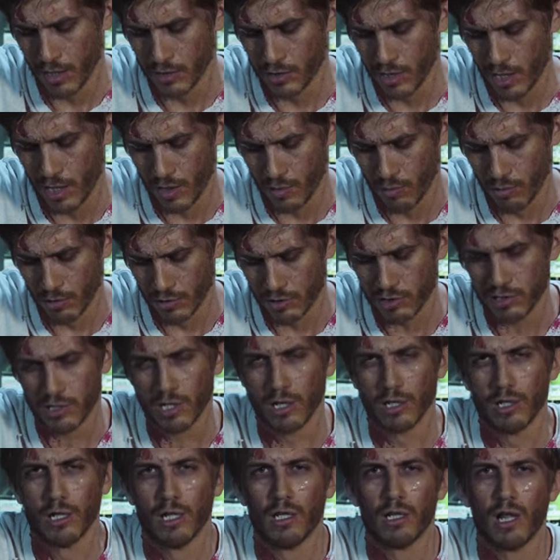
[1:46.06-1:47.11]
is anyone
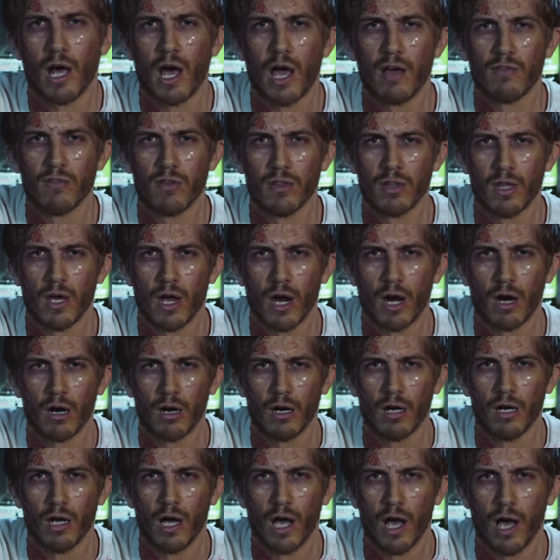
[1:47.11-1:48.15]
still alive in
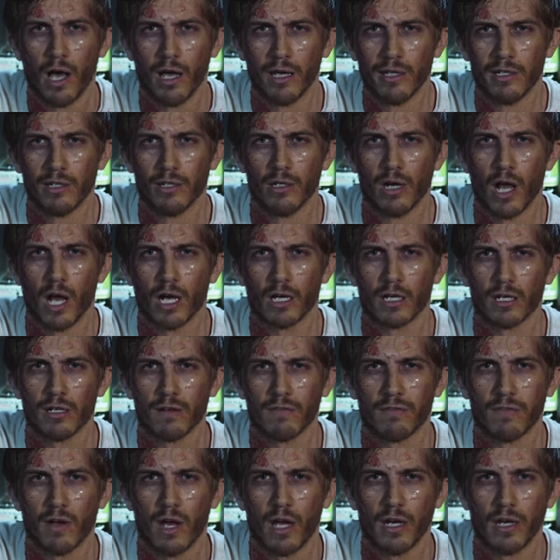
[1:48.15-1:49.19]
there? Huh? You're not
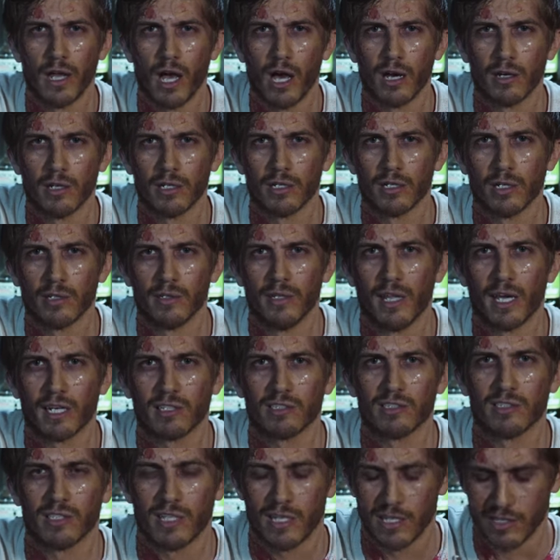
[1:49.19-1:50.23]
gonna find out until
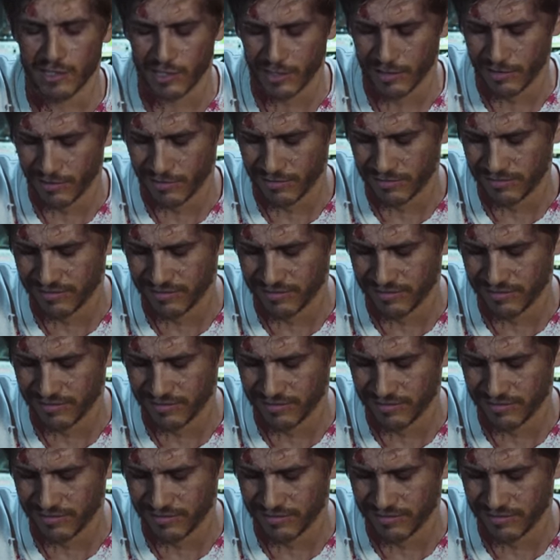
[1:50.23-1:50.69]
next season.